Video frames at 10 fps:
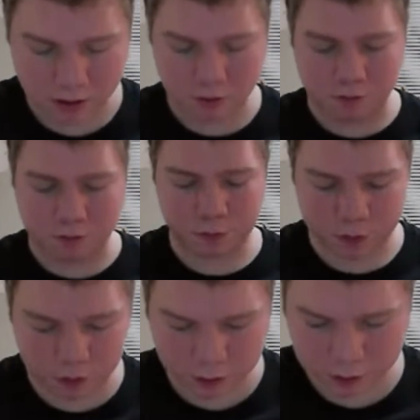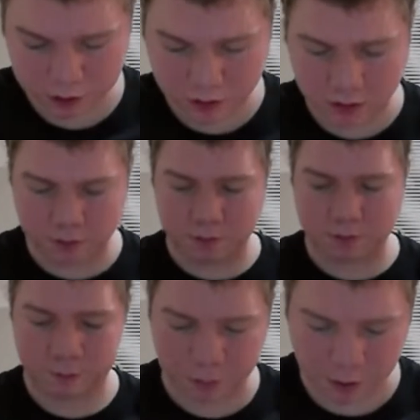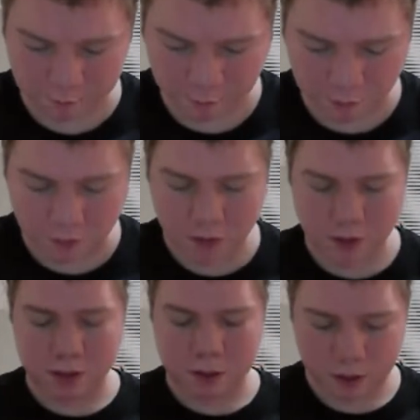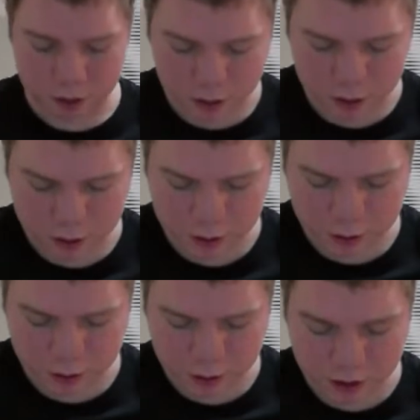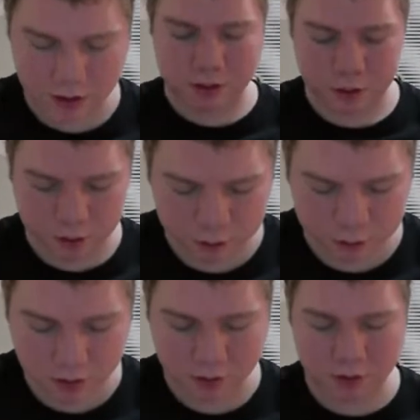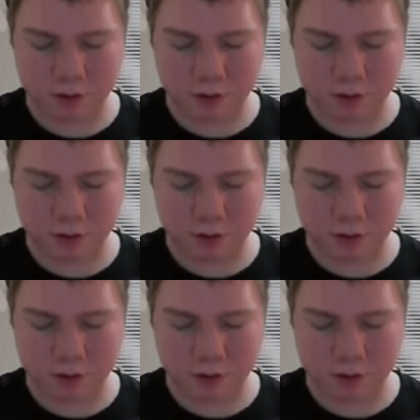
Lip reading: Oops, a little bit playful. And